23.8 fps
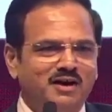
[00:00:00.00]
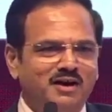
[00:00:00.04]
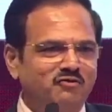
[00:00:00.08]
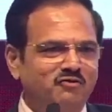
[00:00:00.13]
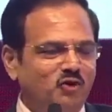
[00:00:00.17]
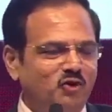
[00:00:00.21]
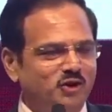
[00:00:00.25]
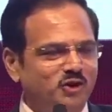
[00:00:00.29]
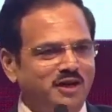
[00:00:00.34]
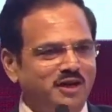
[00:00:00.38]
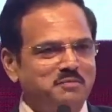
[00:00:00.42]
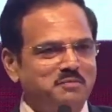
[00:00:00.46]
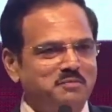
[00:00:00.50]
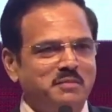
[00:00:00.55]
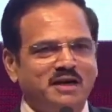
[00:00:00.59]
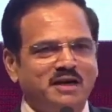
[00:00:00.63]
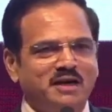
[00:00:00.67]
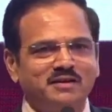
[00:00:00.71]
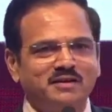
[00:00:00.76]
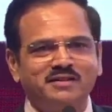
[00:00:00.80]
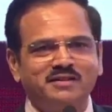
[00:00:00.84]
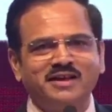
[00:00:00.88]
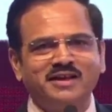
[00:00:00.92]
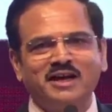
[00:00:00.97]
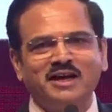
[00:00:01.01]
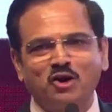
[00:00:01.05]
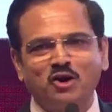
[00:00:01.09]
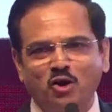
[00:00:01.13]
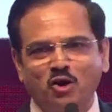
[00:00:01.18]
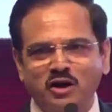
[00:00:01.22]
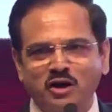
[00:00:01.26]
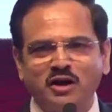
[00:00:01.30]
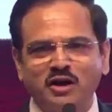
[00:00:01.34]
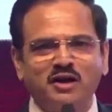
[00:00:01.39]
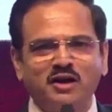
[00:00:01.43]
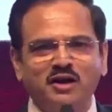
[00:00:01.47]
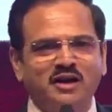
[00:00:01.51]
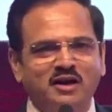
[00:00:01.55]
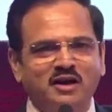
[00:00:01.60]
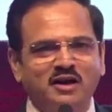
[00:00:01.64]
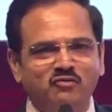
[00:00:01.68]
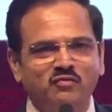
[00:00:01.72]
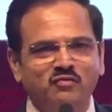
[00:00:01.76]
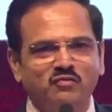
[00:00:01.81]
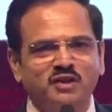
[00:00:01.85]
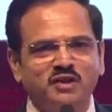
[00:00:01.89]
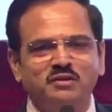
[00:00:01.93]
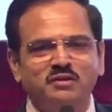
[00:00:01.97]
For that matter, they are not in
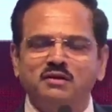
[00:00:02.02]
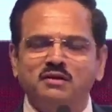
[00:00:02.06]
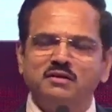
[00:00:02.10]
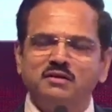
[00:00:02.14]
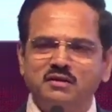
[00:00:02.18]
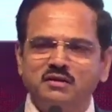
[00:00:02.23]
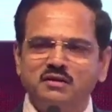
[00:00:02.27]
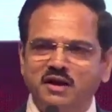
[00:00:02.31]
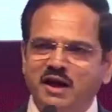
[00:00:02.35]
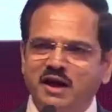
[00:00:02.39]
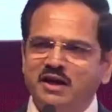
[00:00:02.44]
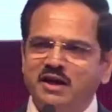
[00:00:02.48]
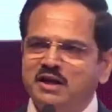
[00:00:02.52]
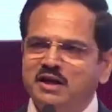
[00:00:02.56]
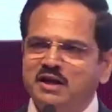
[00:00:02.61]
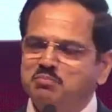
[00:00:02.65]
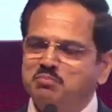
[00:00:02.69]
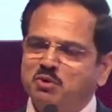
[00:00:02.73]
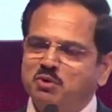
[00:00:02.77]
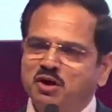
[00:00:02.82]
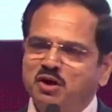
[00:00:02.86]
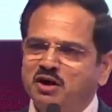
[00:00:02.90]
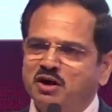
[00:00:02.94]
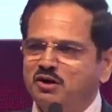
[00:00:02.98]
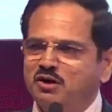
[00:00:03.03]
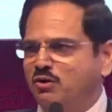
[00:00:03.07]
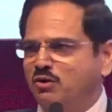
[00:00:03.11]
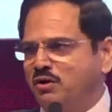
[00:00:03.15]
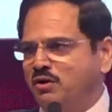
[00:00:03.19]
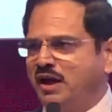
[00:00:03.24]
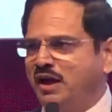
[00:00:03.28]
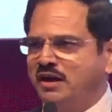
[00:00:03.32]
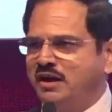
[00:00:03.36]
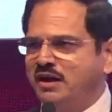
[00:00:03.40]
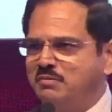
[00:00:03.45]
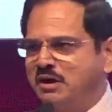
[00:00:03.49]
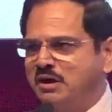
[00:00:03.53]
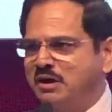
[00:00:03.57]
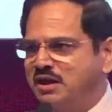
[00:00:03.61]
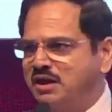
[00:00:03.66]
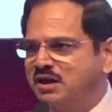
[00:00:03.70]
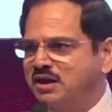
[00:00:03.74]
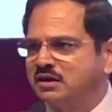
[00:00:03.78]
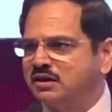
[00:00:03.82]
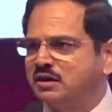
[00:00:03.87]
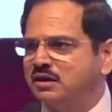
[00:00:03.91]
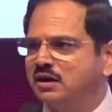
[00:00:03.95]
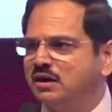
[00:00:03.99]
love with any product or any
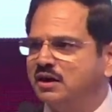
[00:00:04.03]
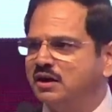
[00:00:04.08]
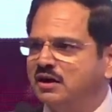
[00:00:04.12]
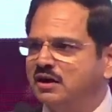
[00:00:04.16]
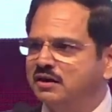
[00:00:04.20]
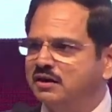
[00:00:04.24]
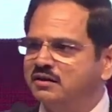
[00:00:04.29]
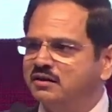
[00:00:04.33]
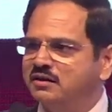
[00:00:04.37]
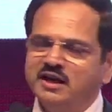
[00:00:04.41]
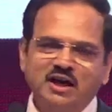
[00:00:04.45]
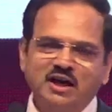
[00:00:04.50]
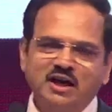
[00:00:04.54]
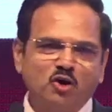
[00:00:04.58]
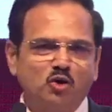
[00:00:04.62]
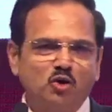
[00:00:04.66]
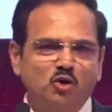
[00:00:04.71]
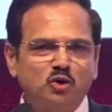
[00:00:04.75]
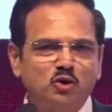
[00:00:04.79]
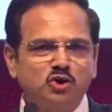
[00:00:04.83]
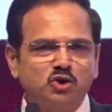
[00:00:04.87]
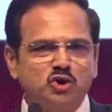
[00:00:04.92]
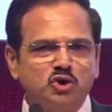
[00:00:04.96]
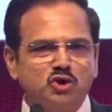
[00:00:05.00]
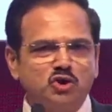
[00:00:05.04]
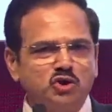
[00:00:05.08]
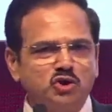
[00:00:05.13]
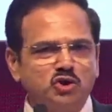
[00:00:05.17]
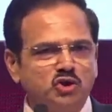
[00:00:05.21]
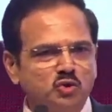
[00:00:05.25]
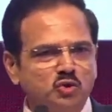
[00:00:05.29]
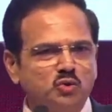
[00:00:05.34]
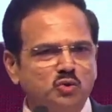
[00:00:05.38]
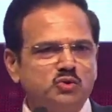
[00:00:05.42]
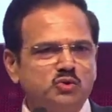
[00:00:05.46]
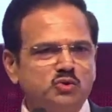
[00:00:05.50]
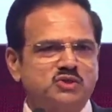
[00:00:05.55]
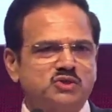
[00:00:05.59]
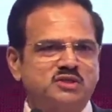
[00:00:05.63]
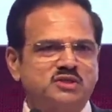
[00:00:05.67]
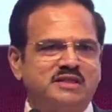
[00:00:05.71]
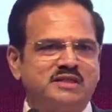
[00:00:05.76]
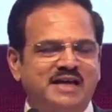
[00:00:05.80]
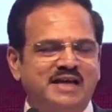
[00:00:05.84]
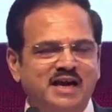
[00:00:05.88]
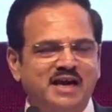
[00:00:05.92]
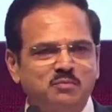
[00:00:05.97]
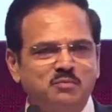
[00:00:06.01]
material. They are going to use
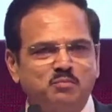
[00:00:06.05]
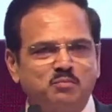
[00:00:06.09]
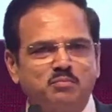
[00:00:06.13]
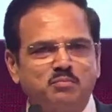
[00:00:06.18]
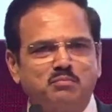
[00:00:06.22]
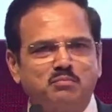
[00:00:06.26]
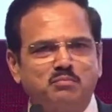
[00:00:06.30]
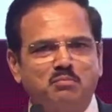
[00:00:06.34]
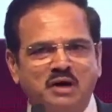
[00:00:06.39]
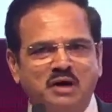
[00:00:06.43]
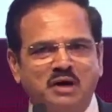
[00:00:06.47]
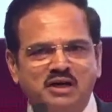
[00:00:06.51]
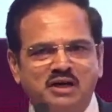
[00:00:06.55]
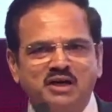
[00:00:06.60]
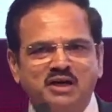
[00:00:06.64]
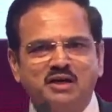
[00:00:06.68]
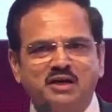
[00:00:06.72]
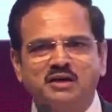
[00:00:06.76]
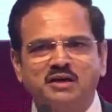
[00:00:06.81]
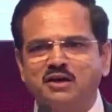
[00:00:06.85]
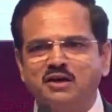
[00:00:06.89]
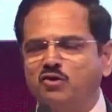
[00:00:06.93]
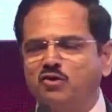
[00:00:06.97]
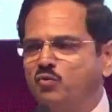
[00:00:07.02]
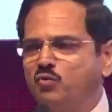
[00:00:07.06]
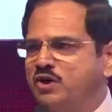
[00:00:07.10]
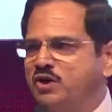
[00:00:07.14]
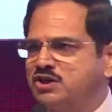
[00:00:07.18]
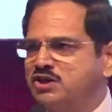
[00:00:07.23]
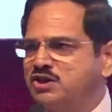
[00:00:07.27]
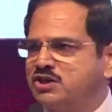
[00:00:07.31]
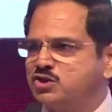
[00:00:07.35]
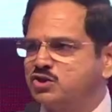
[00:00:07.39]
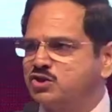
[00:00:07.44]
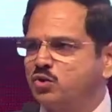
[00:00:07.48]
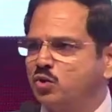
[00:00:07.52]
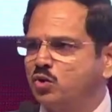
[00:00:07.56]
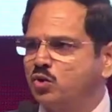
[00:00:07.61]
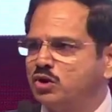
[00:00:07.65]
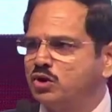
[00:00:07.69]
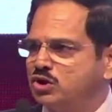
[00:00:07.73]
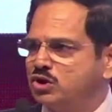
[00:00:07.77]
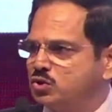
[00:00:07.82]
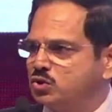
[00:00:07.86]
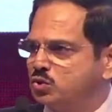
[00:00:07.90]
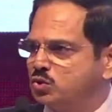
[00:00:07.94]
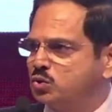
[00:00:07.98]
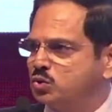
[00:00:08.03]
that material which is going
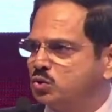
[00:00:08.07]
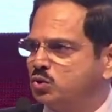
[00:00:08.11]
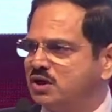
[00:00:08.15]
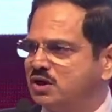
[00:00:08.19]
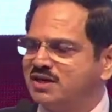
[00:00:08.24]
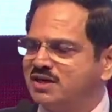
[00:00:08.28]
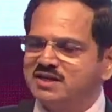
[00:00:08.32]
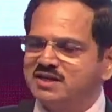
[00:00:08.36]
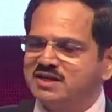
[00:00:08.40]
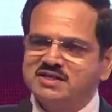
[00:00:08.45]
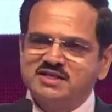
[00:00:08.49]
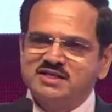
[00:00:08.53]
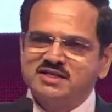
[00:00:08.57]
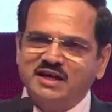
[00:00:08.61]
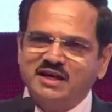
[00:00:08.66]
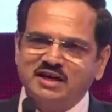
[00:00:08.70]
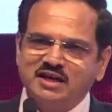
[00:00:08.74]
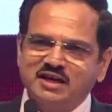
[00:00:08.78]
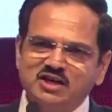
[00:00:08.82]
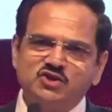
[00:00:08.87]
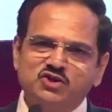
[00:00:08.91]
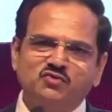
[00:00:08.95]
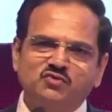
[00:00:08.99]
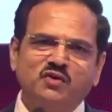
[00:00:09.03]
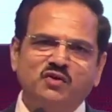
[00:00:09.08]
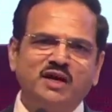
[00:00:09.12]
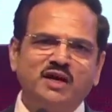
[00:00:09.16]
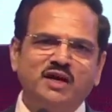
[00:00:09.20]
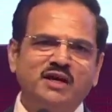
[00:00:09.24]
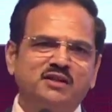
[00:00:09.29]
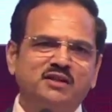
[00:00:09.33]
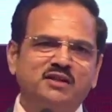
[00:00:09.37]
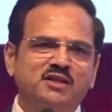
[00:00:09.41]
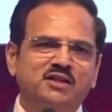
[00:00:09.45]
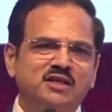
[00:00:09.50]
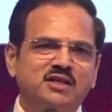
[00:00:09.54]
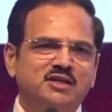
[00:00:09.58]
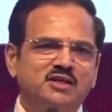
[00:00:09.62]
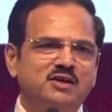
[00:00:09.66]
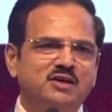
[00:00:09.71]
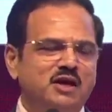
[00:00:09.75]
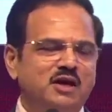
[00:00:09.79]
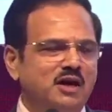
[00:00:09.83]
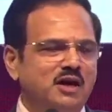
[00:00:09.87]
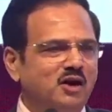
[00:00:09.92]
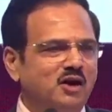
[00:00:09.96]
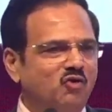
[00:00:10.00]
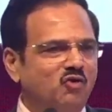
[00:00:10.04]
to satisfy the
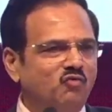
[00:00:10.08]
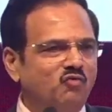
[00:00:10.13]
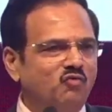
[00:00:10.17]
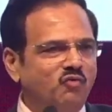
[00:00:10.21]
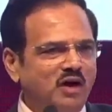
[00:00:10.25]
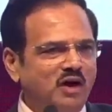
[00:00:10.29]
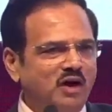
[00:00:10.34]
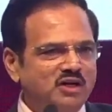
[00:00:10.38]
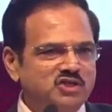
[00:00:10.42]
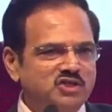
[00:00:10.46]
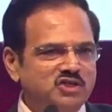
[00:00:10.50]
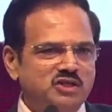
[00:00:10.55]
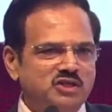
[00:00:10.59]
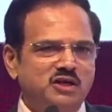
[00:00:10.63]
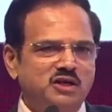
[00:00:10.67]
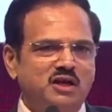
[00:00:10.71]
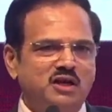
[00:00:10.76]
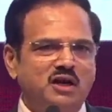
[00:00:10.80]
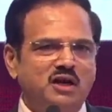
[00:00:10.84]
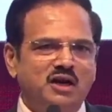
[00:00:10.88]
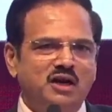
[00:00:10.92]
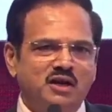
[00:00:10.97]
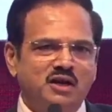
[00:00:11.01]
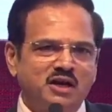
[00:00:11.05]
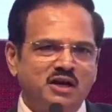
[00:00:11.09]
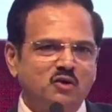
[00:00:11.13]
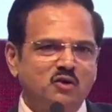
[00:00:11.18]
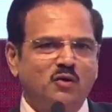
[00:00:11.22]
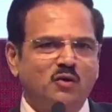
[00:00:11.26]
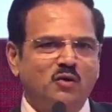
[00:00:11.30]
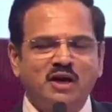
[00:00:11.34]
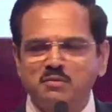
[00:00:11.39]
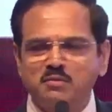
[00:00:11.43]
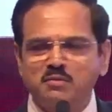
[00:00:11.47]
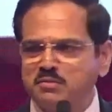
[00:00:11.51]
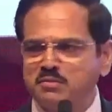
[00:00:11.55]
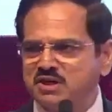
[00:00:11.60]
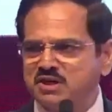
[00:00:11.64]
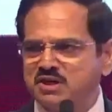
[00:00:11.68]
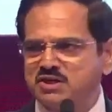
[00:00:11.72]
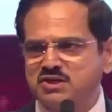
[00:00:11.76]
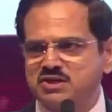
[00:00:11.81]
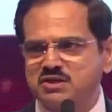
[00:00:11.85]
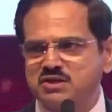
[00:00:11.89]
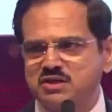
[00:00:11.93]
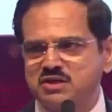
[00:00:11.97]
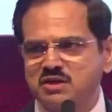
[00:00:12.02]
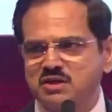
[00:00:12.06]
functional
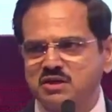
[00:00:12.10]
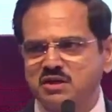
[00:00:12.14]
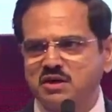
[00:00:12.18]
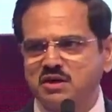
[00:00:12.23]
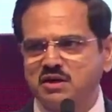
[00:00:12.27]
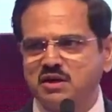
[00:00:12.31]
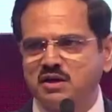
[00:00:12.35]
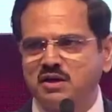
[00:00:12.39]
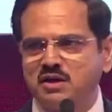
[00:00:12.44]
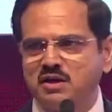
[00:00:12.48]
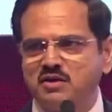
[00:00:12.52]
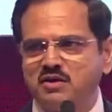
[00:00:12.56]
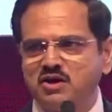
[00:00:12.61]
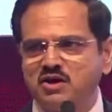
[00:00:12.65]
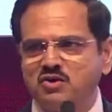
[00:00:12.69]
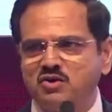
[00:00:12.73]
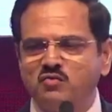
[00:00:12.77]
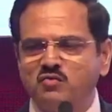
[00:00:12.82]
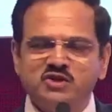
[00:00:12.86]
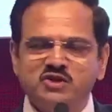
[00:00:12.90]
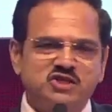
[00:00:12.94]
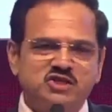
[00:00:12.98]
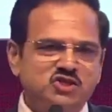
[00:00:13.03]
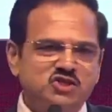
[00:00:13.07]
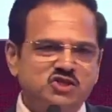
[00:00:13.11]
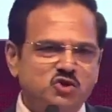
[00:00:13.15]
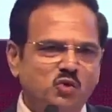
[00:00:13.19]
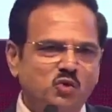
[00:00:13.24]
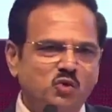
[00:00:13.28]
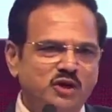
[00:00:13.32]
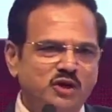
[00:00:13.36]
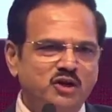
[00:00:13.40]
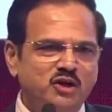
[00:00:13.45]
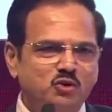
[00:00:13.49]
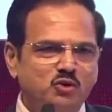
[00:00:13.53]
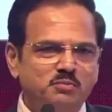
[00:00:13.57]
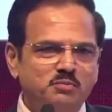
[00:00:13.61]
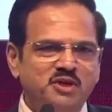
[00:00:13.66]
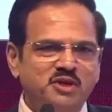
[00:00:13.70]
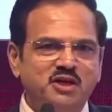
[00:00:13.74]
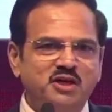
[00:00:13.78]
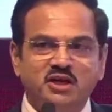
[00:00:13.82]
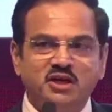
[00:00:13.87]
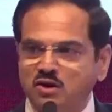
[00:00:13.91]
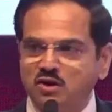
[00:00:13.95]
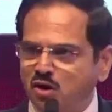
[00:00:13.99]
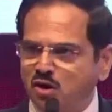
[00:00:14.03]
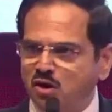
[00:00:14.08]
requirements, which is going to be
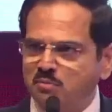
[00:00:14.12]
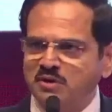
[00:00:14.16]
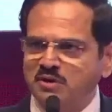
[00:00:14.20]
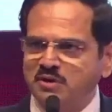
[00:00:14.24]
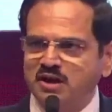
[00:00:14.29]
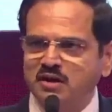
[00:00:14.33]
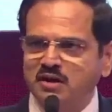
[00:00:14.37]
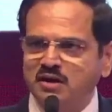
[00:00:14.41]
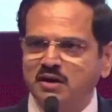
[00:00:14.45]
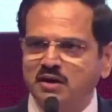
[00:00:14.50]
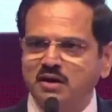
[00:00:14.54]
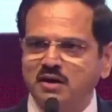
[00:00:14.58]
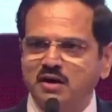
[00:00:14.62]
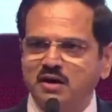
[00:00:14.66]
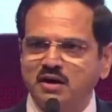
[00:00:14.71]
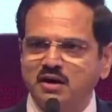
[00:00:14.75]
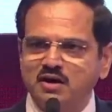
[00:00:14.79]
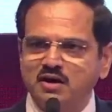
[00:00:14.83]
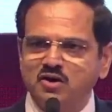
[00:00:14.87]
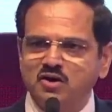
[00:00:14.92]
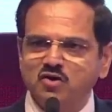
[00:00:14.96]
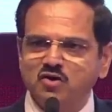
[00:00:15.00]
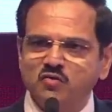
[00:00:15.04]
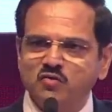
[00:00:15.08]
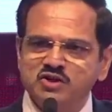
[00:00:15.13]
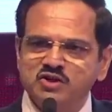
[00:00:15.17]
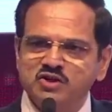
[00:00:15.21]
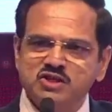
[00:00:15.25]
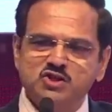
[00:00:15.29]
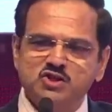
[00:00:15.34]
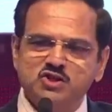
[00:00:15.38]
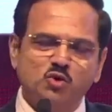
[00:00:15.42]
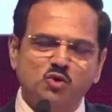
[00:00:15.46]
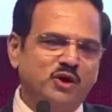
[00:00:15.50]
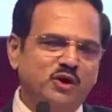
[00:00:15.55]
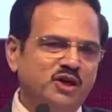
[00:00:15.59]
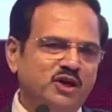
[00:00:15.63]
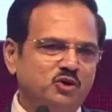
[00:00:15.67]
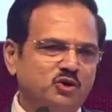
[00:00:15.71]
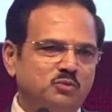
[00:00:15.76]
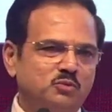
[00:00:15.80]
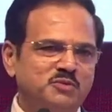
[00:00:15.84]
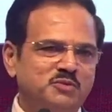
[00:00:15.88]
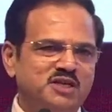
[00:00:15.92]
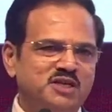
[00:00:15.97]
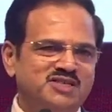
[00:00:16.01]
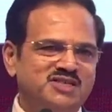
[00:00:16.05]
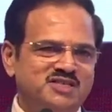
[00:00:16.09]
economical, which is going to
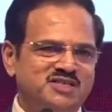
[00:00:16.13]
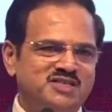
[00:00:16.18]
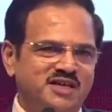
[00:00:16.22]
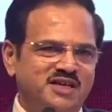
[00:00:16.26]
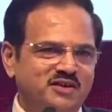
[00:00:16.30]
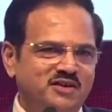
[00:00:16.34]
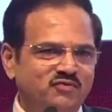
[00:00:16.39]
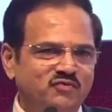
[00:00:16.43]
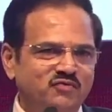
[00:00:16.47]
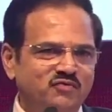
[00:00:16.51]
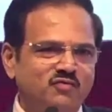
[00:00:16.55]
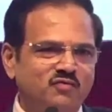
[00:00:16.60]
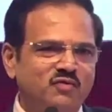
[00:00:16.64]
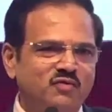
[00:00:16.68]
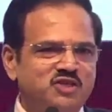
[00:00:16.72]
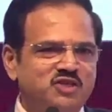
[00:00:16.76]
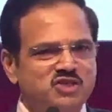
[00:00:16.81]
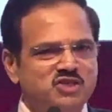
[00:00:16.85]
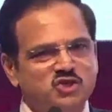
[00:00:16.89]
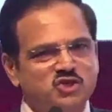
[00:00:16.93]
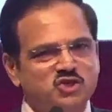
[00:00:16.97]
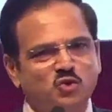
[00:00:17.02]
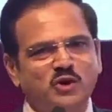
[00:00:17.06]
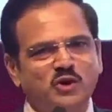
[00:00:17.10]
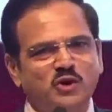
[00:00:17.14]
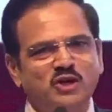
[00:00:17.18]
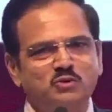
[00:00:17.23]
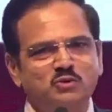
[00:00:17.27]
be safe, which is going